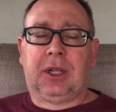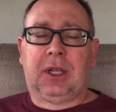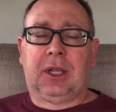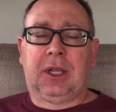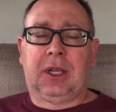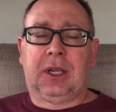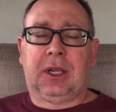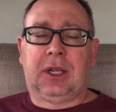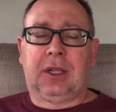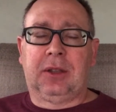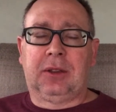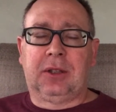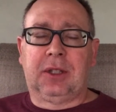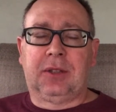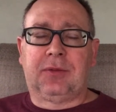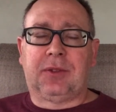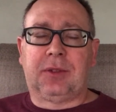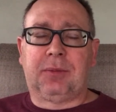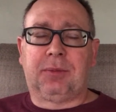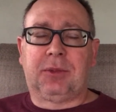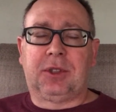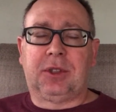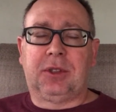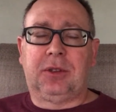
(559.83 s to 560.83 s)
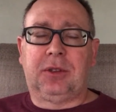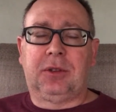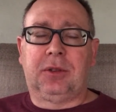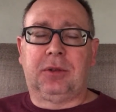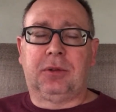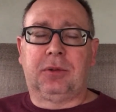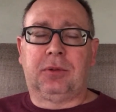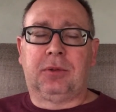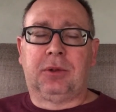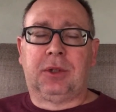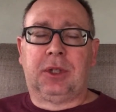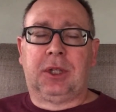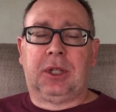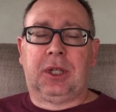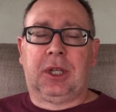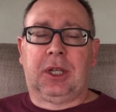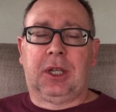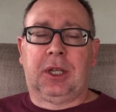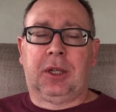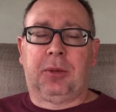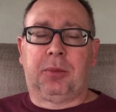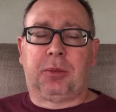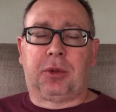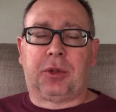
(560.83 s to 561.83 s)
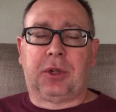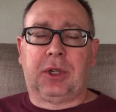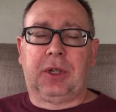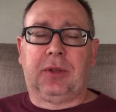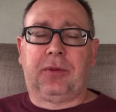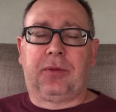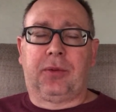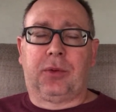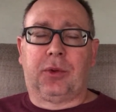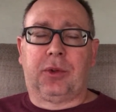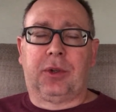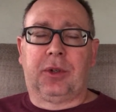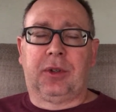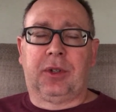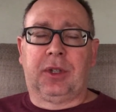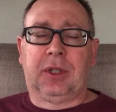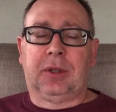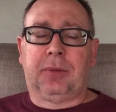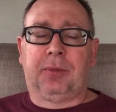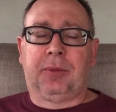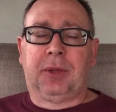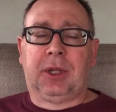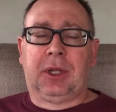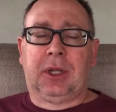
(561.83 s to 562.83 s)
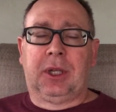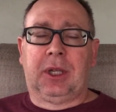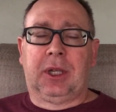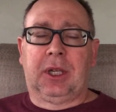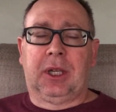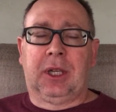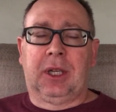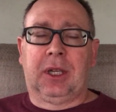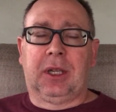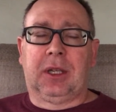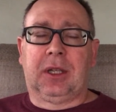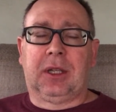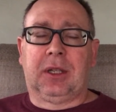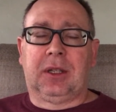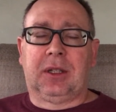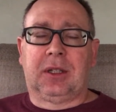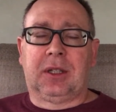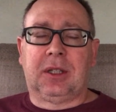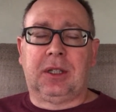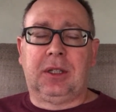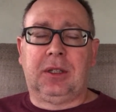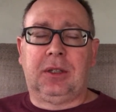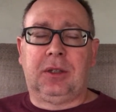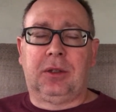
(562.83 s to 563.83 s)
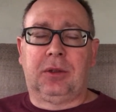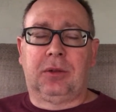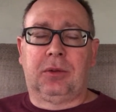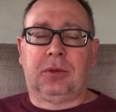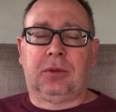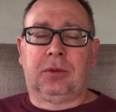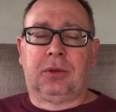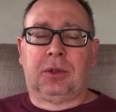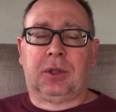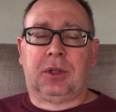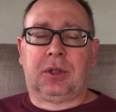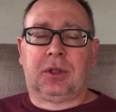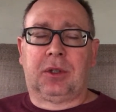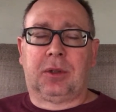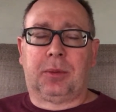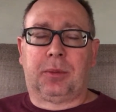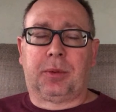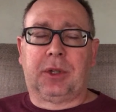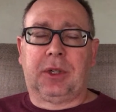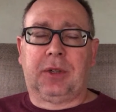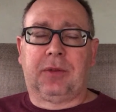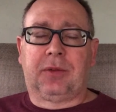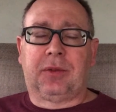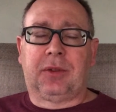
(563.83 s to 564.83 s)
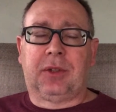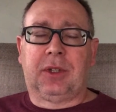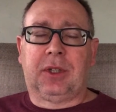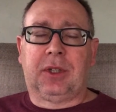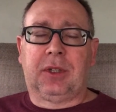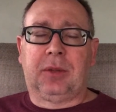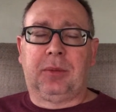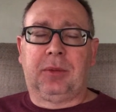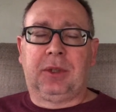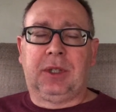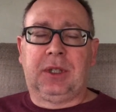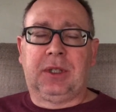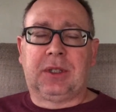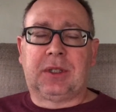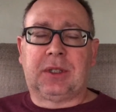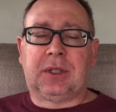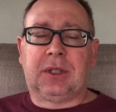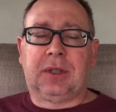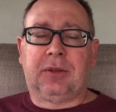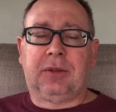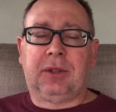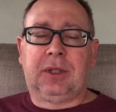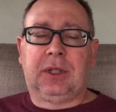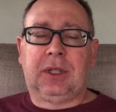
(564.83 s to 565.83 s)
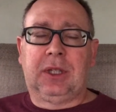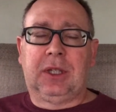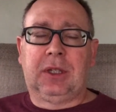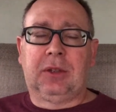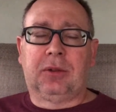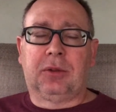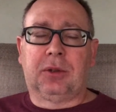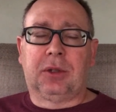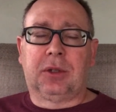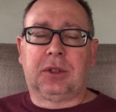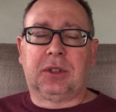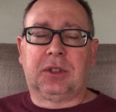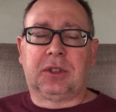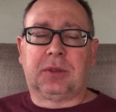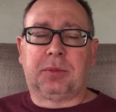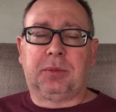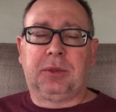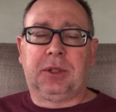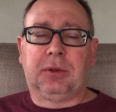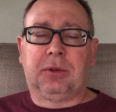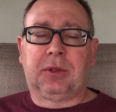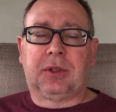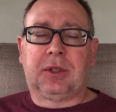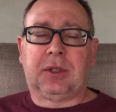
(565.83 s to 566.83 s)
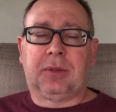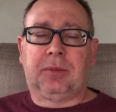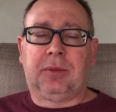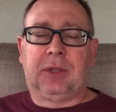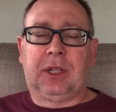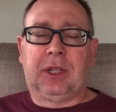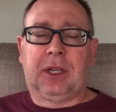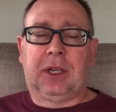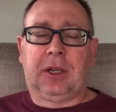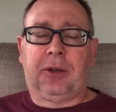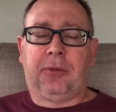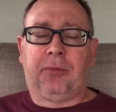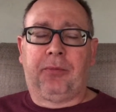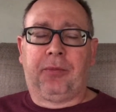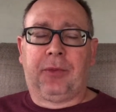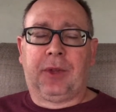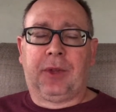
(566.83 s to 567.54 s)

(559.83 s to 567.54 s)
And I lift them to you and pray for them and continue to pray for them each and every day, Lord. Just be with them now.